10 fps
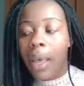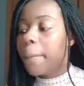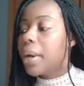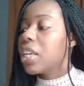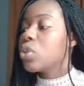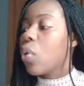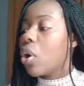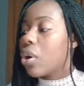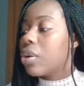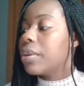But his
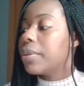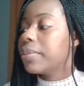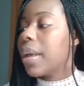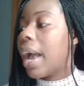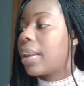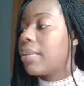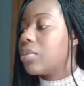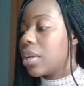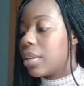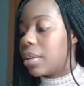word, I ain't even
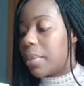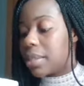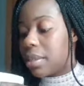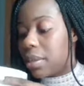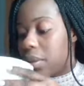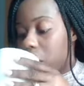drinking none of my tea.